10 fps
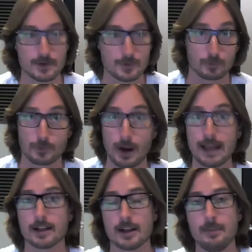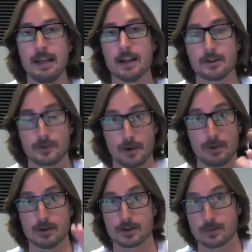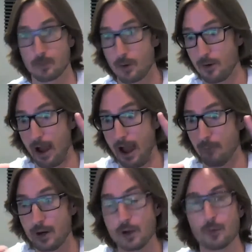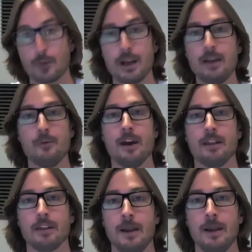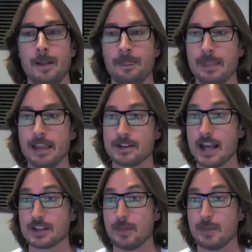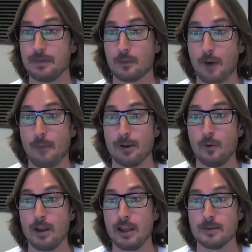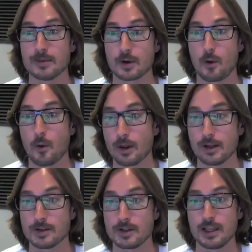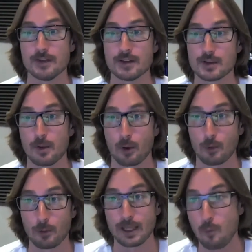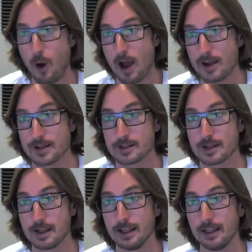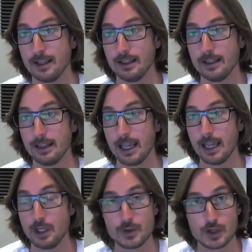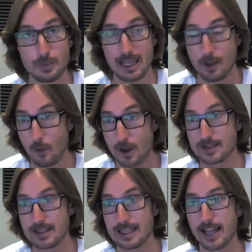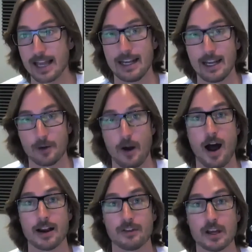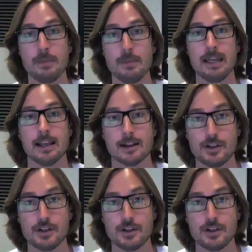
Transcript: his great comedic tributes, where I would agree with the assessment that Robin Williams, according to Steven Spielberg, really was and used to be and was the lightning rod of comedic